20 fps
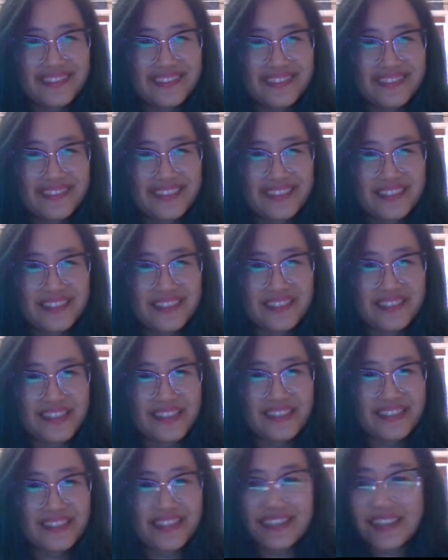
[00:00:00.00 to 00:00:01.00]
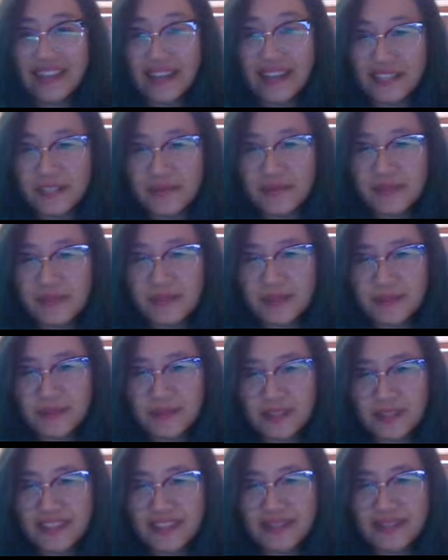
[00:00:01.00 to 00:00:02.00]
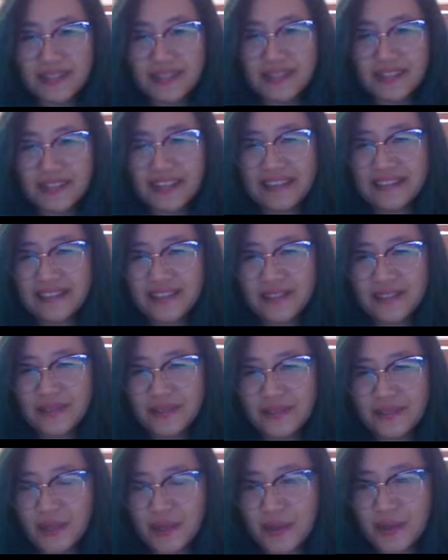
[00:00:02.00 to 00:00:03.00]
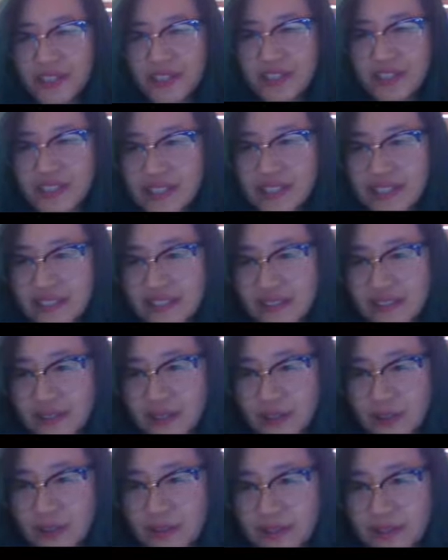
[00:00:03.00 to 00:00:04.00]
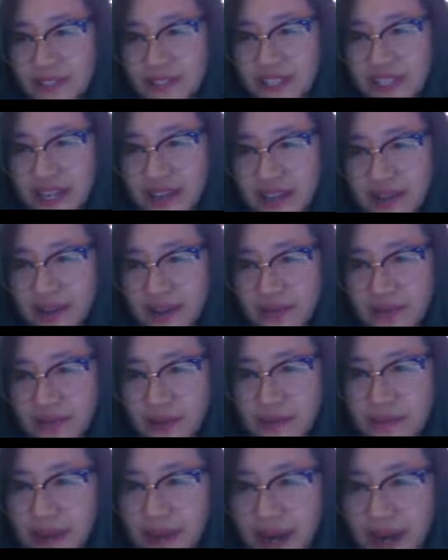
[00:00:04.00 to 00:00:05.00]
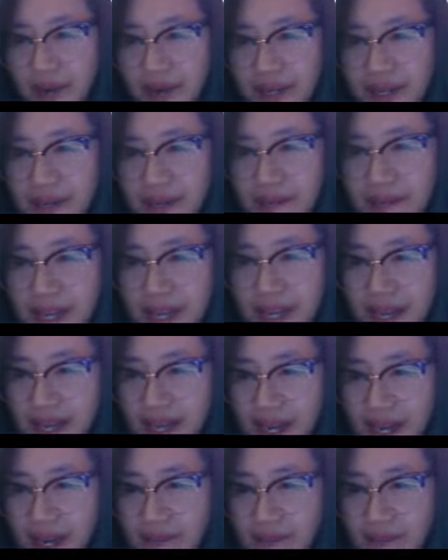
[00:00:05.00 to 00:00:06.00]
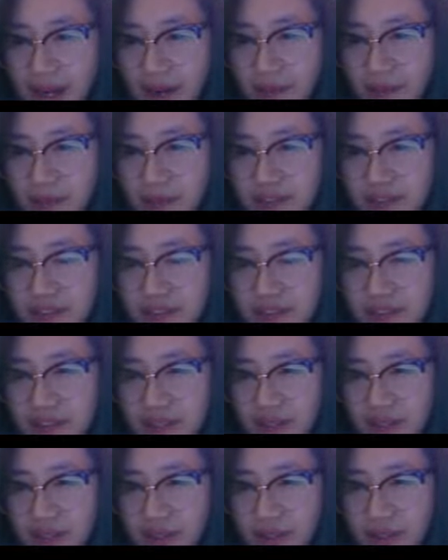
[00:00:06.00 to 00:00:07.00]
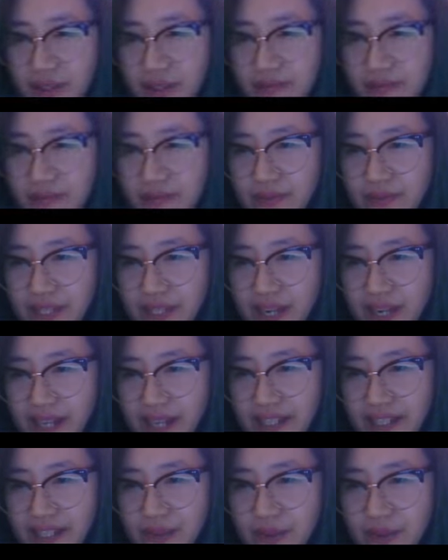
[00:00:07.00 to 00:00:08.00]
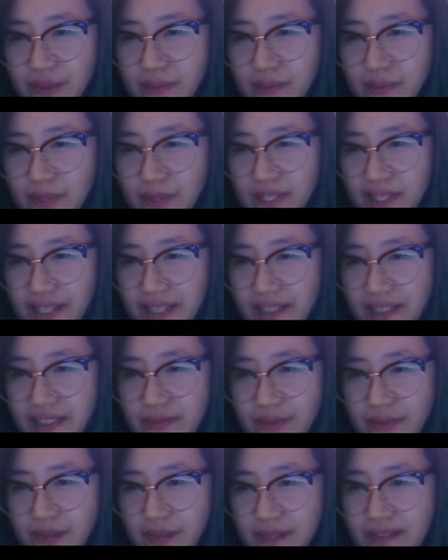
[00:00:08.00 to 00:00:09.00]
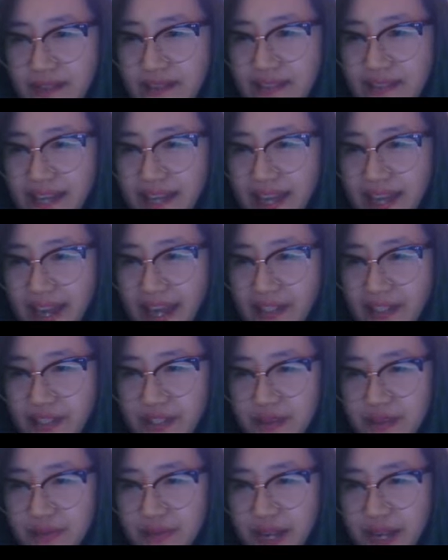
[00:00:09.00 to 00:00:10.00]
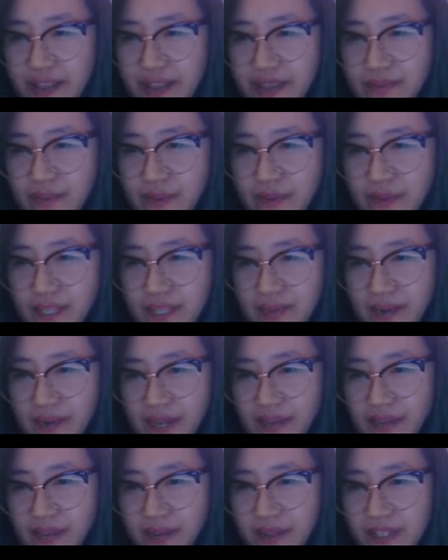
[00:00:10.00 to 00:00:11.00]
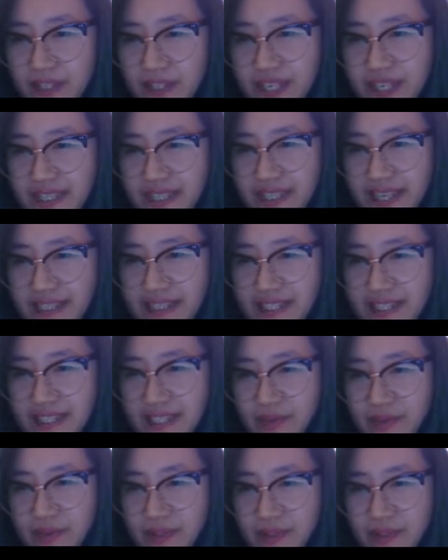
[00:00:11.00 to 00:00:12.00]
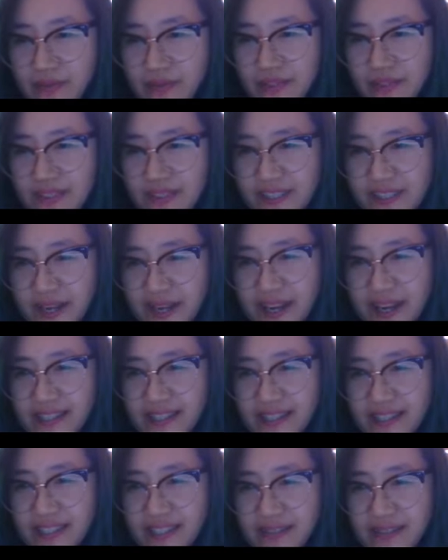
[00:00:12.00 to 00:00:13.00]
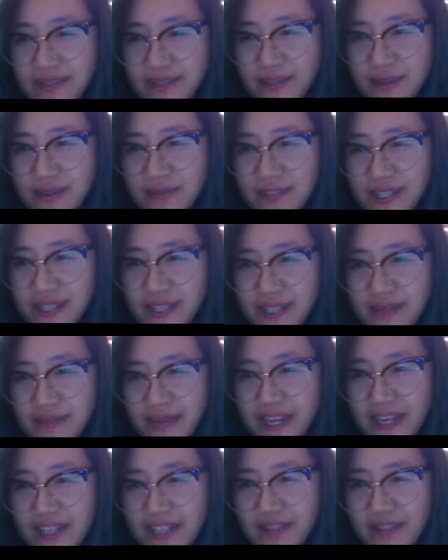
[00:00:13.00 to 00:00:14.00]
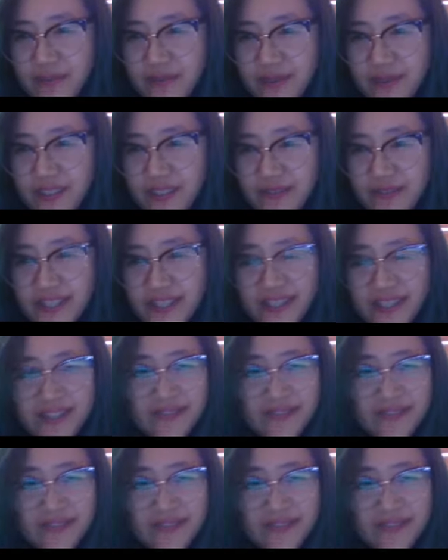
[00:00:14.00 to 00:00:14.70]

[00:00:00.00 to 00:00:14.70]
That's crazy. Hey, this brings us nicely to a question that just got dropped in the chat log from Mariam. Mariam wants to know, regarding your modelling experiments, how did you find the modelling part of the project and dealing with the physics behind it, given you have done a Bachelor in Philosophy?